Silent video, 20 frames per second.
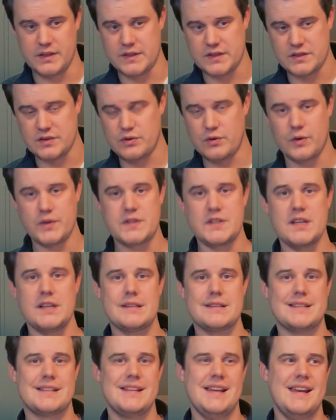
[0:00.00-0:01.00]
these
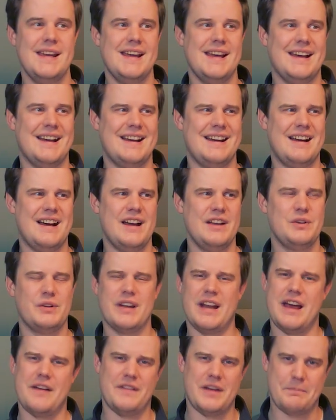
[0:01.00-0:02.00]
joysticks, you're
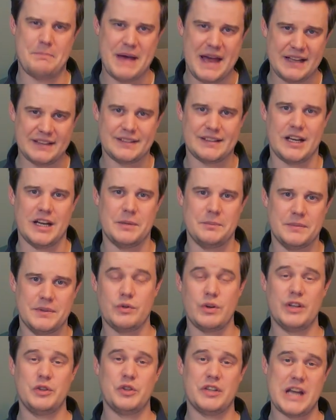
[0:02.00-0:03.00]
gonna have a bad time
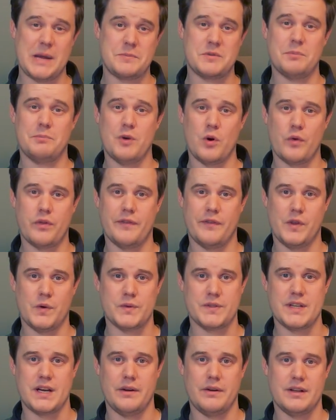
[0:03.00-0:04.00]
trying to capture both of
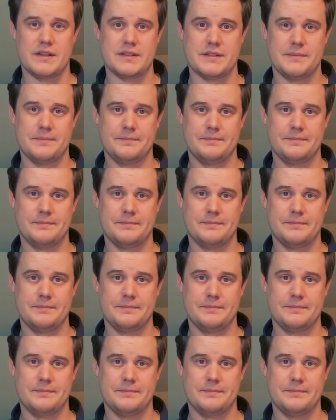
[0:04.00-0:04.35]
those areas.